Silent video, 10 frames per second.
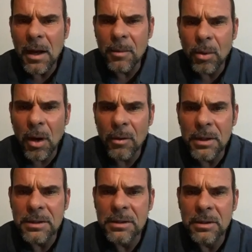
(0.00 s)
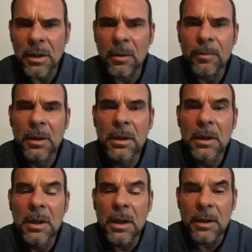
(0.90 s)
and progress is slow.
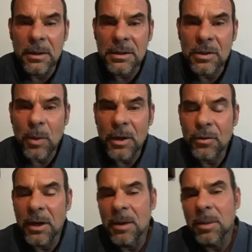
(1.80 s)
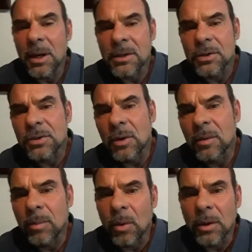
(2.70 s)
This is why training blocks are so
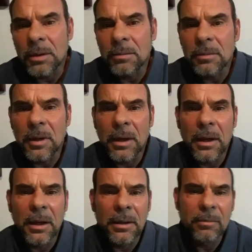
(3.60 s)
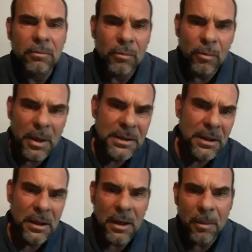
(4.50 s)
important, and
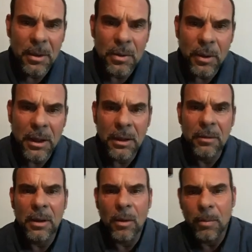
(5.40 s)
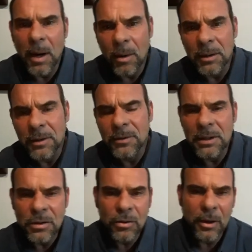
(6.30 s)
mixing it up between,
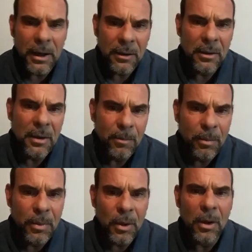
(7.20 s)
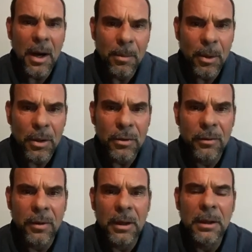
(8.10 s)
powerlifting, strength, and pure
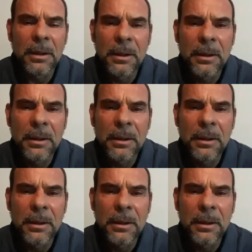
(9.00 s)
hypertrophy.